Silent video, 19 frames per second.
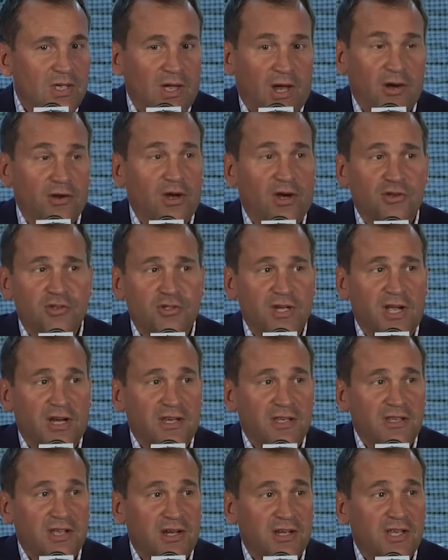Are you
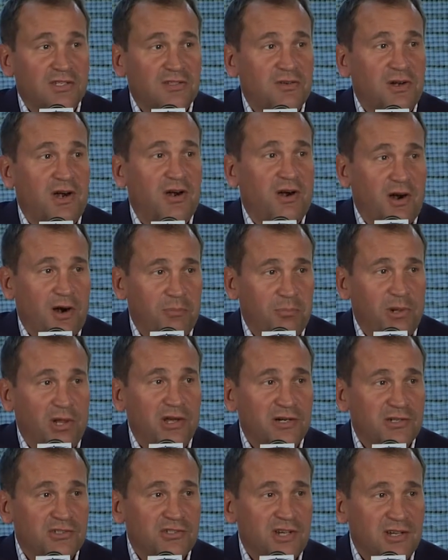talking young kids or our
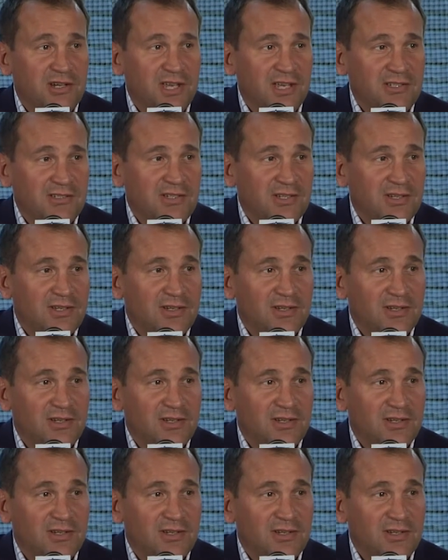players, young kids?